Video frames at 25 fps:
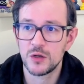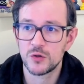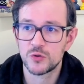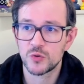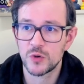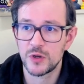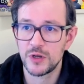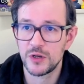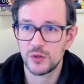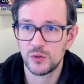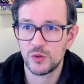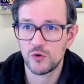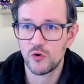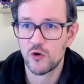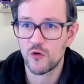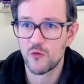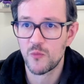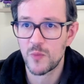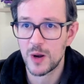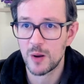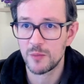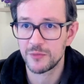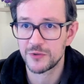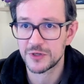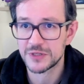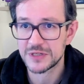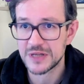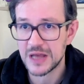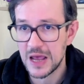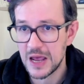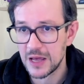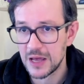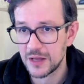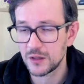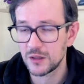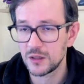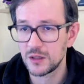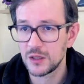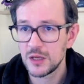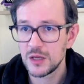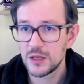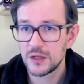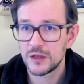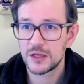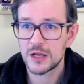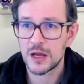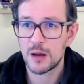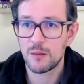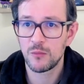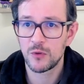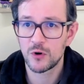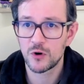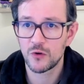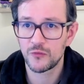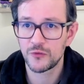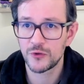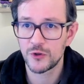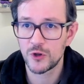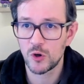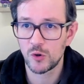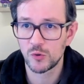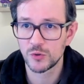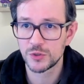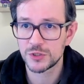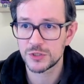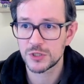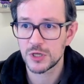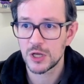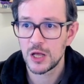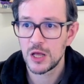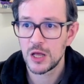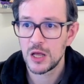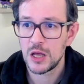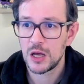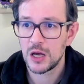So you have parameters n, number of nodes,